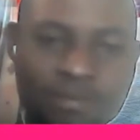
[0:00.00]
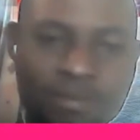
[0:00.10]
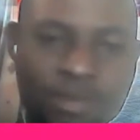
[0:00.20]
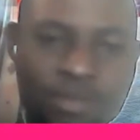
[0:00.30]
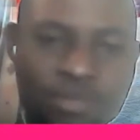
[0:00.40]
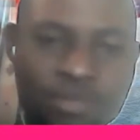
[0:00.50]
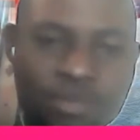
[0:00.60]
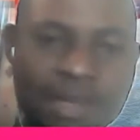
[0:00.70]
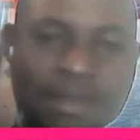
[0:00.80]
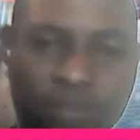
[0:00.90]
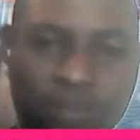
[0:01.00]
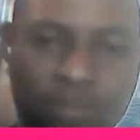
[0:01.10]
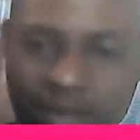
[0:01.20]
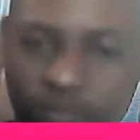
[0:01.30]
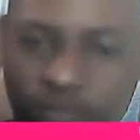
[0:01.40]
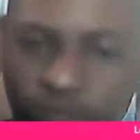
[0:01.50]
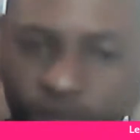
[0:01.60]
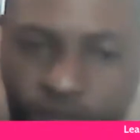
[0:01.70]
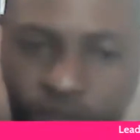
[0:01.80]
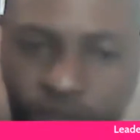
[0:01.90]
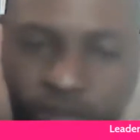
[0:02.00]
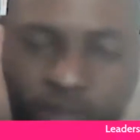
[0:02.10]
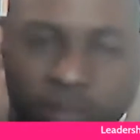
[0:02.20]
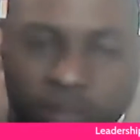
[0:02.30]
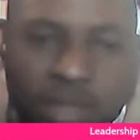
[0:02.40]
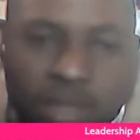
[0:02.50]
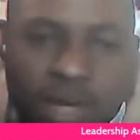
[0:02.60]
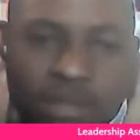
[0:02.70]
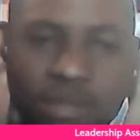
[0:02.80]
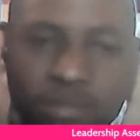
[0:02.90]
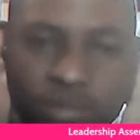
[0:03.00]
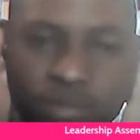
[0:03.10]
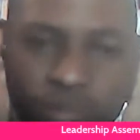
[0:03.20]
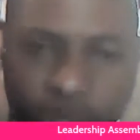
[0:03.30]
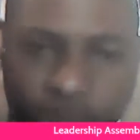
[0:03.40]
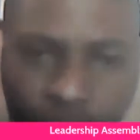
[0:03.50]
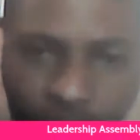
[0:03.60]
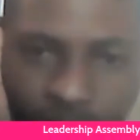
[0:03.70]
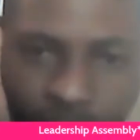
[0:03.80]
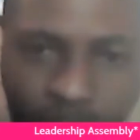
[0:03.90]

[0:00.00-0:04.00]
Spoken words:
So anybody has question, anybody has contribution, anybody